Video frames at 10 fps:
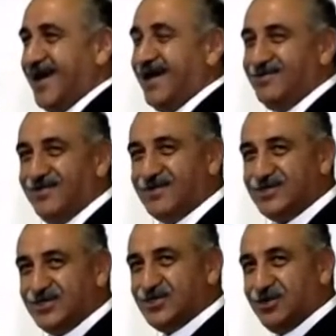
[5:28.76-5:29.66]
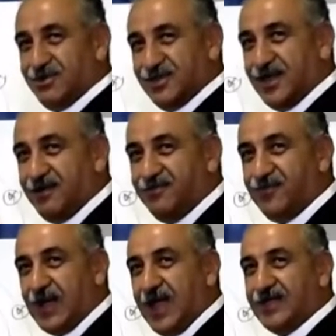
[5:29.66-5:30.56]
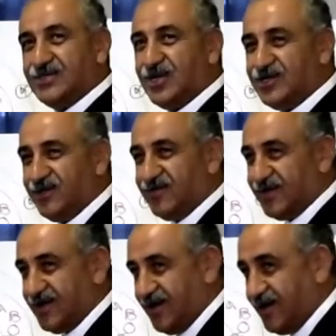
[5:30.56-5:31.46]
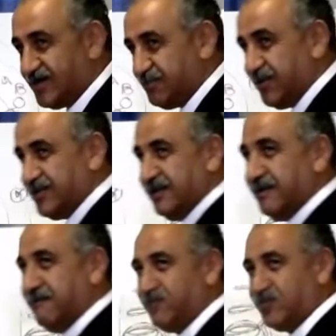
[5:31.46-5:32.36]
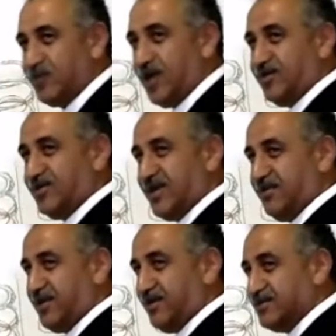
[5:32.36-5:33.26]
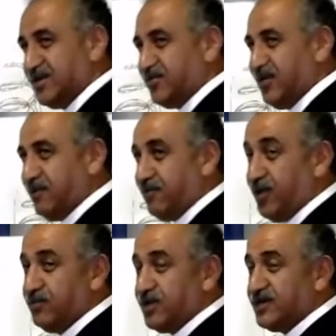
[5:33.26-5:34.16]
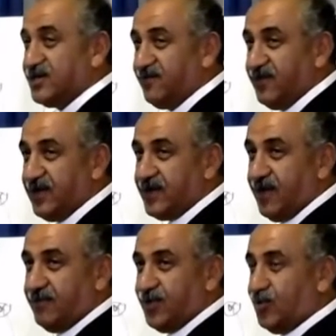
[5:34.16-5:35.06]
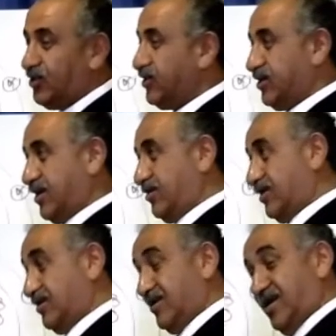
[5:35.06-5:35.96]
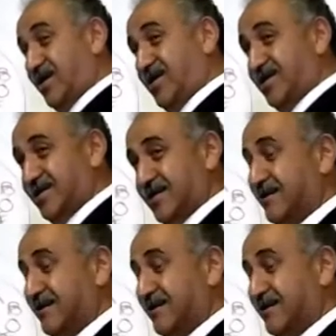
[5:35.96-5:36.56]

I've never seen so many times hands out of the cars, but now that's a rare point, because they're very calm. The only thing they go, hey.